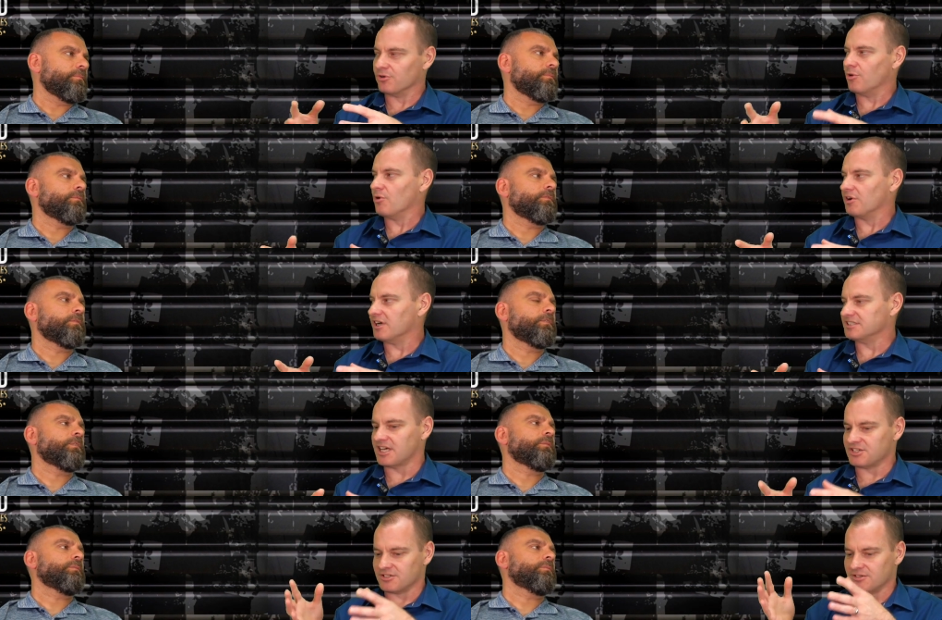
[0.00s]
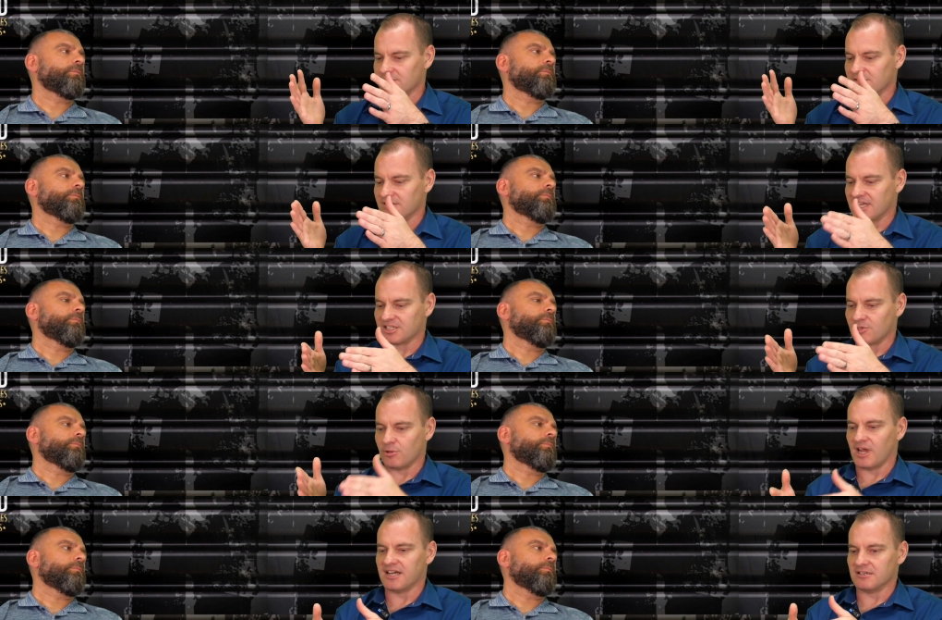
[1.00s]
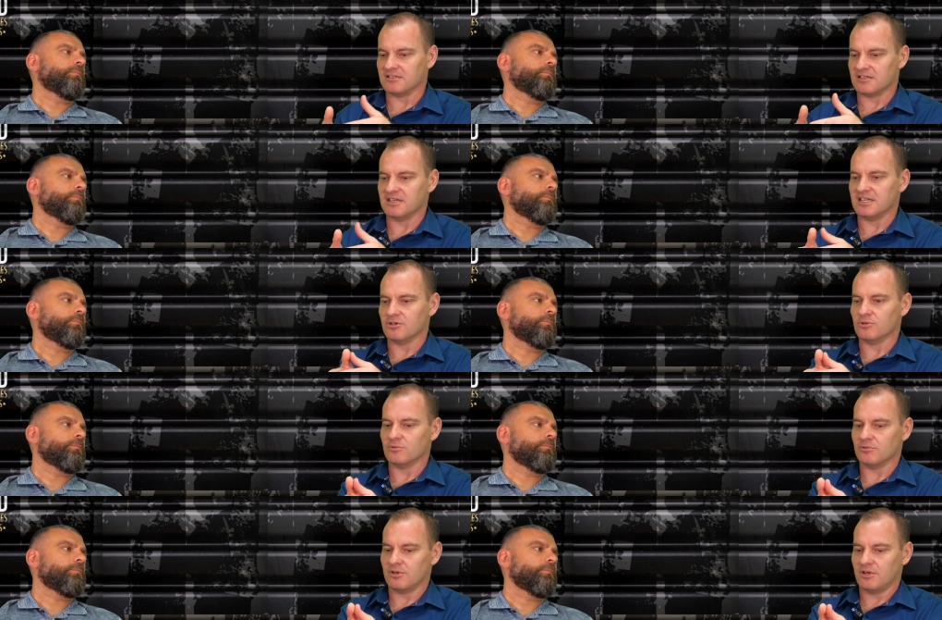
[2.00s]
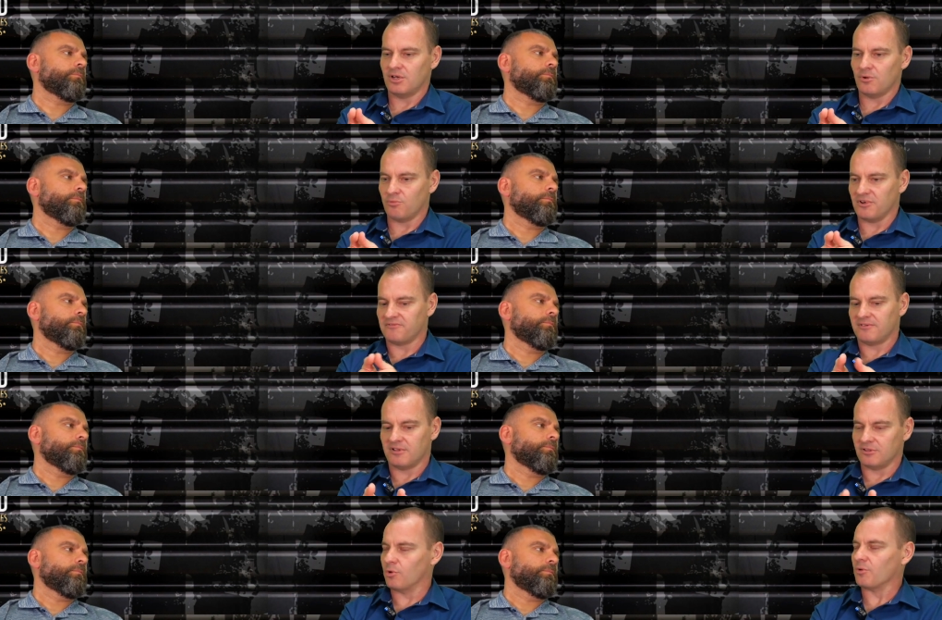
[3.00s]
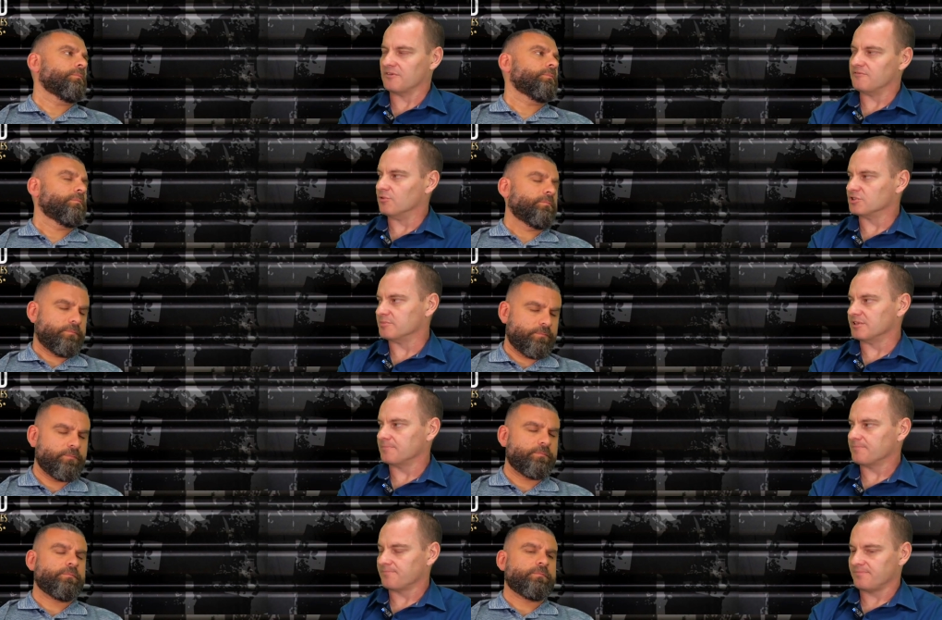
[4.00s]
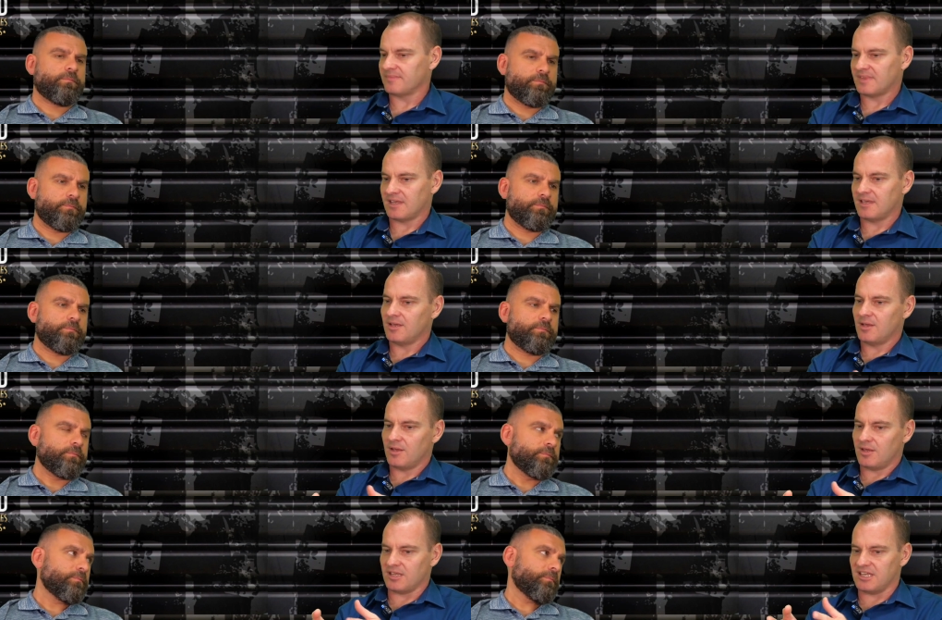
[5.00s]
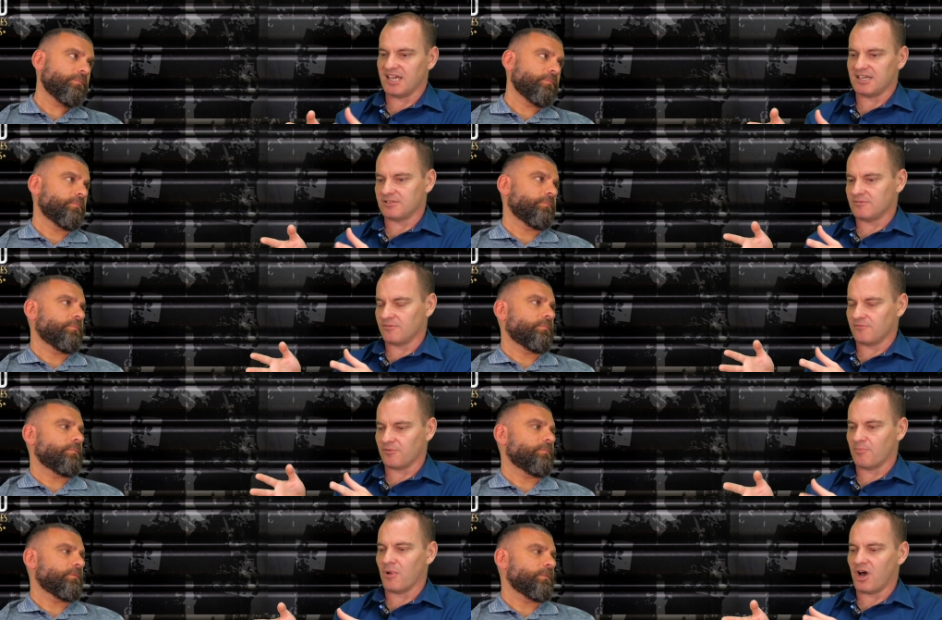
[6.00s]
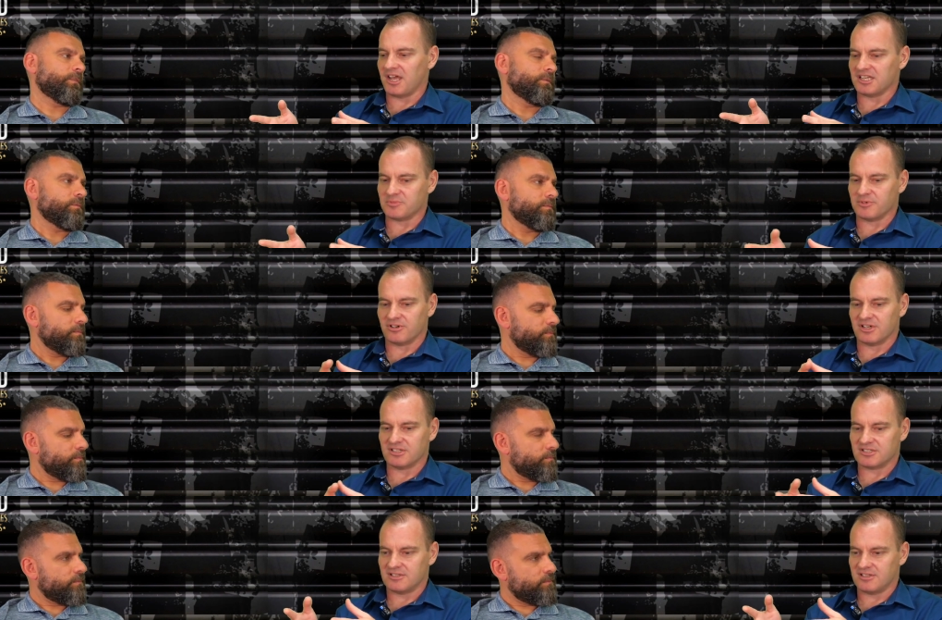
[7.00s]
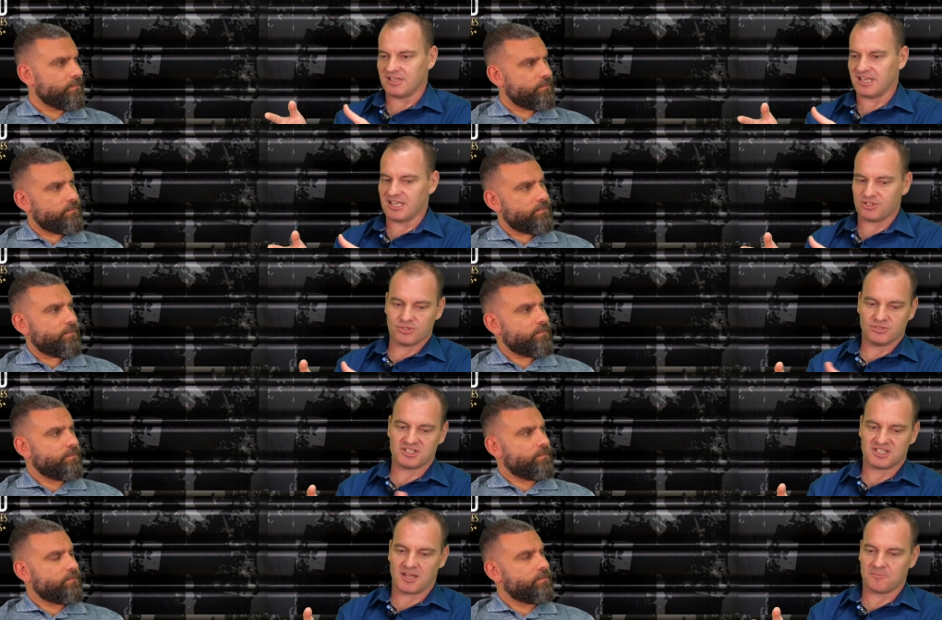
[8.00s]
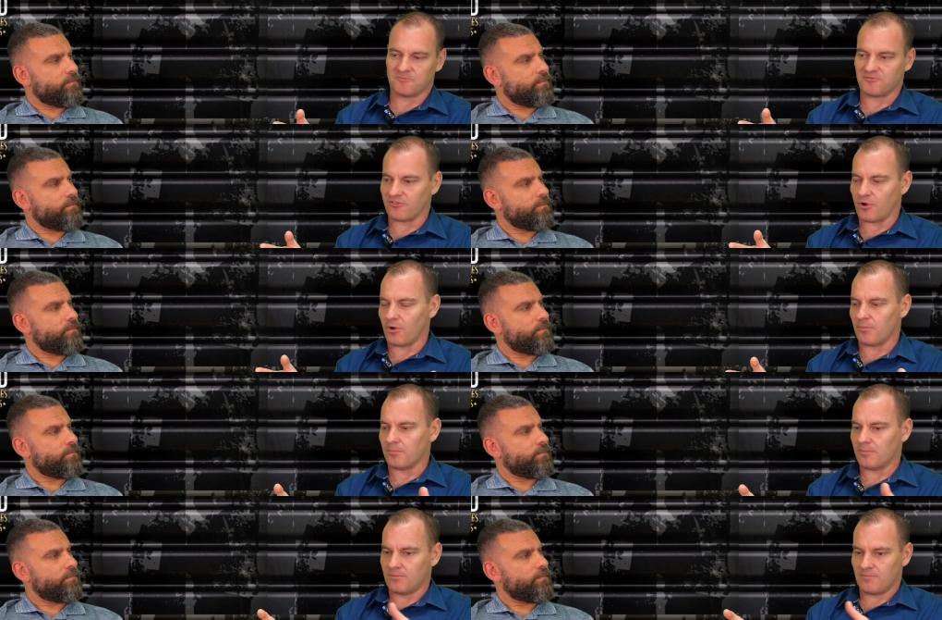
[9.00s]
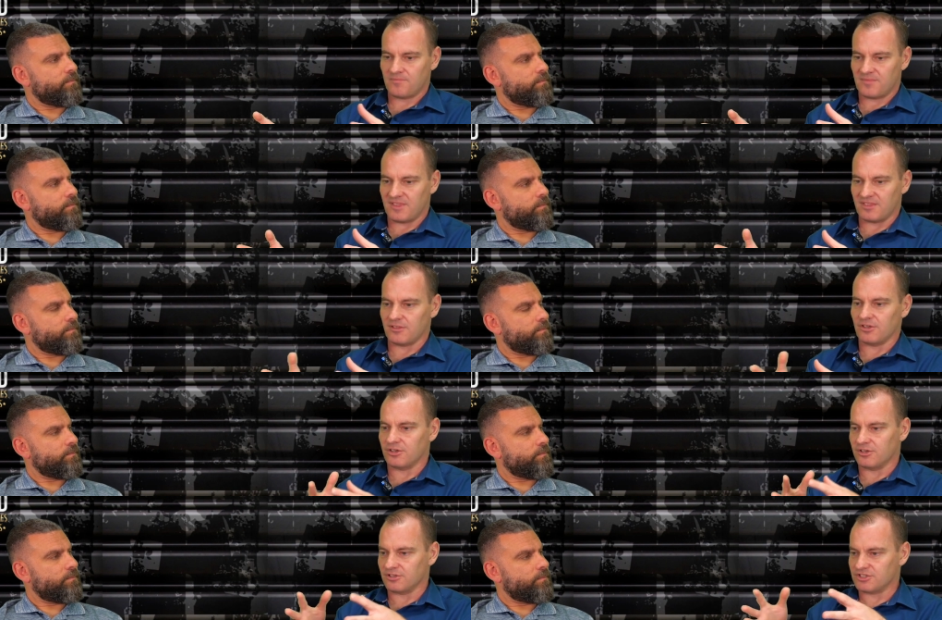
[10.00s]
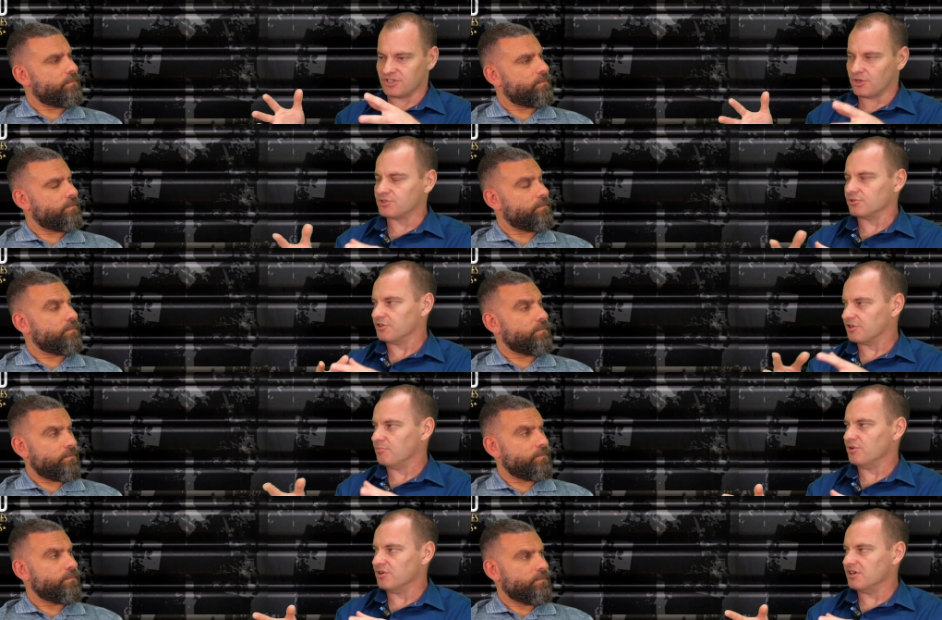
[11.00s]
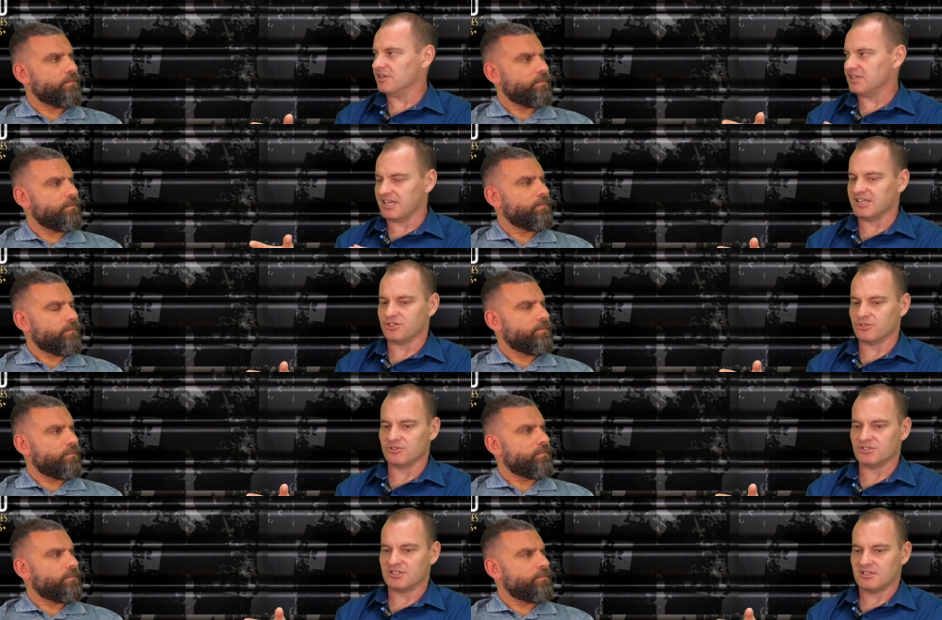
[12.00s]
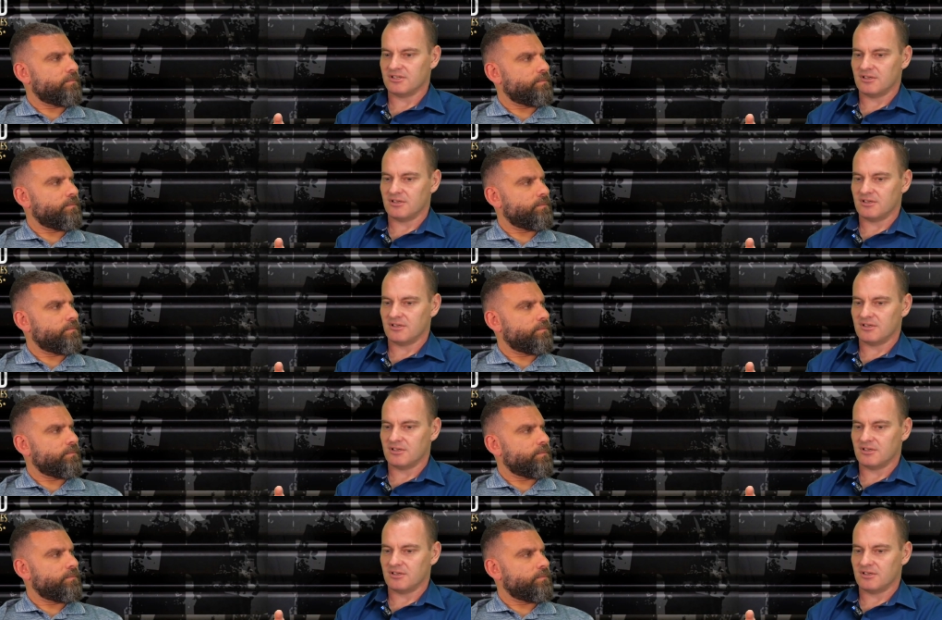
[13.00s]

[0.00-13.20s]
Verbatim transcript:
Speaker 1: an organisation that's created to deal with law enforcement. Mm. Yet, from my experience, the issues stem from the social and community issues